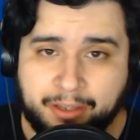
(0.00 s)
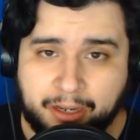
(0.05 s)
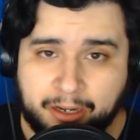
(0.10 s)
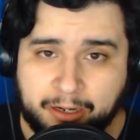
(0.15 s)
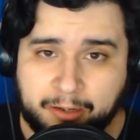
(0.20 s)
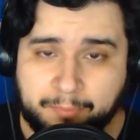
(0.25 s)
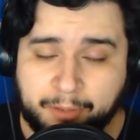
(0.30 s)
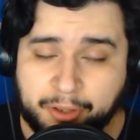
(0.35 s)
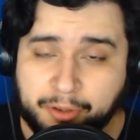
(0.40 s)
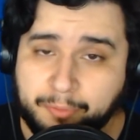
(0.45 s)

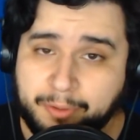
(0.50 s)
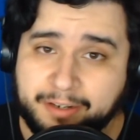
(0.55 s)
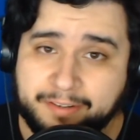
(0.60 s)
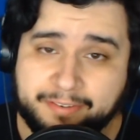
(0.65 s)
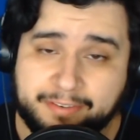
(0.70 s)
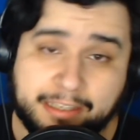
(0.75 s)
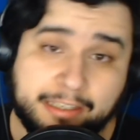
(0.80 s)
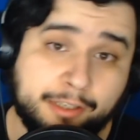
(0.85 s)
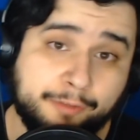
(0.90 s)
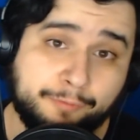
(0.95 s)
Otherwise,
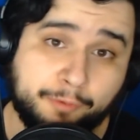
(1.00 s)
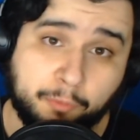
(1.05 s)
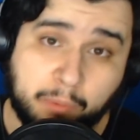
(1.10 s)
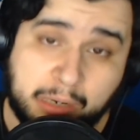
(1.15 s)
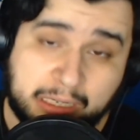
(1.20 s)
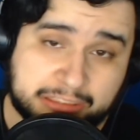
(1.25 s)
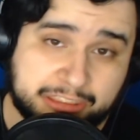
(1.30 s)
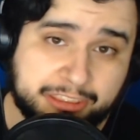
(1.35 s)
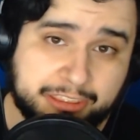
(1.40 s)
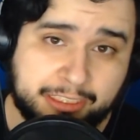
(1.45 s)
thank you for
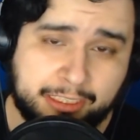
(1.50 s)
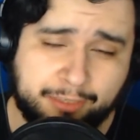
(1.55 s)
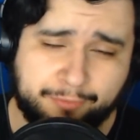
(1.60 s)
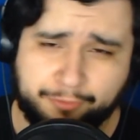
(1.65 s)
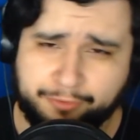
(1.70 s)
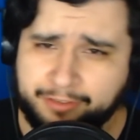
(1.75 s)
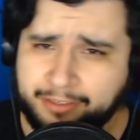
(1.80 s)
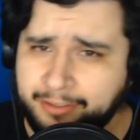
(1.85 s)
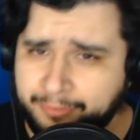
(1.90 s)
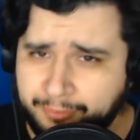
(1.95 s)
watching. If you're seeing
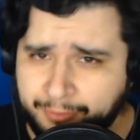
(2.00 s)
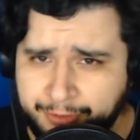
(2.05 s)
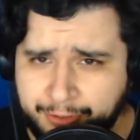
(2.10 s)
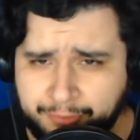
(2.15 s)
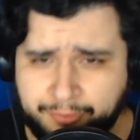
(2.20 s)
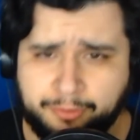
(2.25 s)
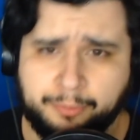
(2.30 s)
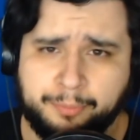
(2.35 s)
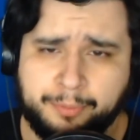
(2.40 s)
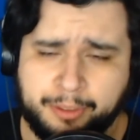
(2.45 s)
this on
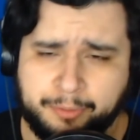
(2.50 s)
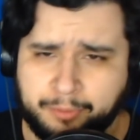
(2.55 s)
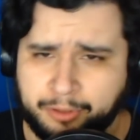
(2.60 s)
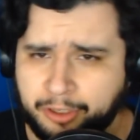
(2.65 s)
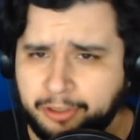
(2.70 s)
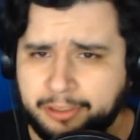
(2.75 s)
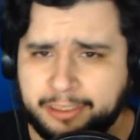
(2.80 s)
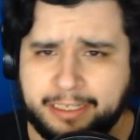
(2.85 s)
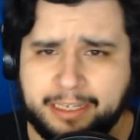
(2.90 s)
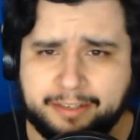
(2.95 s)
YouTube and you want
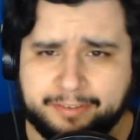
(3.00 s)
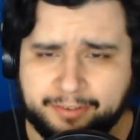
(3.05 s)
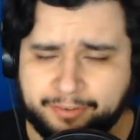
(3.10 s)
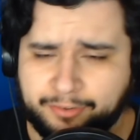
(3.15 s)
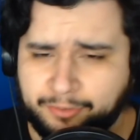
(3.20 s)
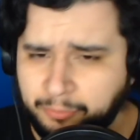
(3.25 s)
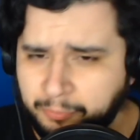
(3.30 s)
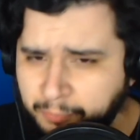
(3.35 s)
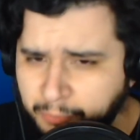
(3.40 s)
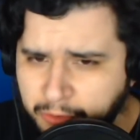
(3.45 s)
early access to
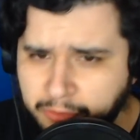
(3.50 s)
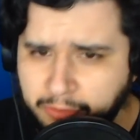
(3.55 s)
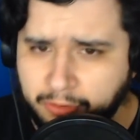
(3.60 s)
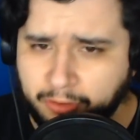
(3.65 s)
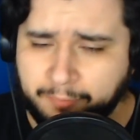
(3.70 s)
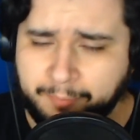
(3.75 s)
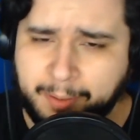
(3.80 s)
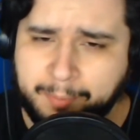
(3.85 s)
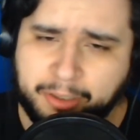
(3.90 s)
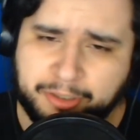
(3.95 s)
more of my
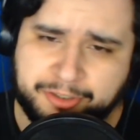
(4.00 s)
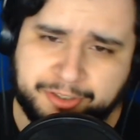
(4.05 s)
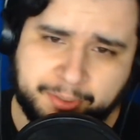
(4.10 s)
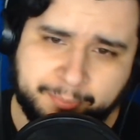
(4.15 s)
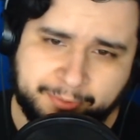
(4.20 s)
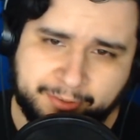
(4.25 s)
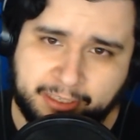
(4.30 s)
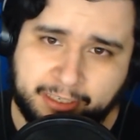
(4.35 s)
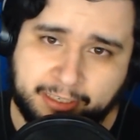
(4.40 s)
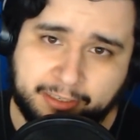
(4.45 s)
March Comes In
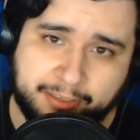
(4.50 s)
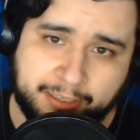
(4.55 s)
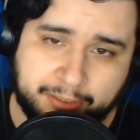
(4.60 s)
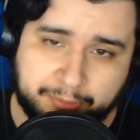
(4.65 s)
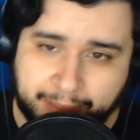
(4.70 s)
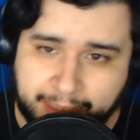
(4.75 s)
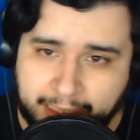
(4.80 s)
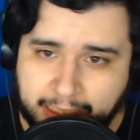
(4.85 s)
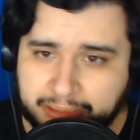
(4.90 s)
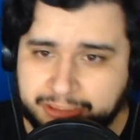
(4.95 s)
Like a Lion
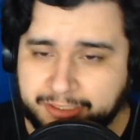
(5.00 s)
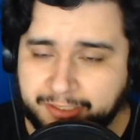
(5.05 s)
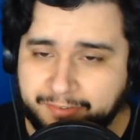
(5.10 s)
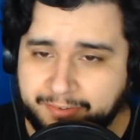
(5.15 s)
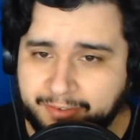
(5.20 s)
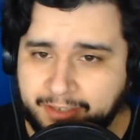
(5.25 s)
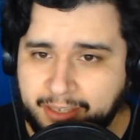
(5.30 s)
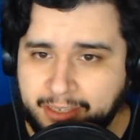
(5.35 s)
reactions,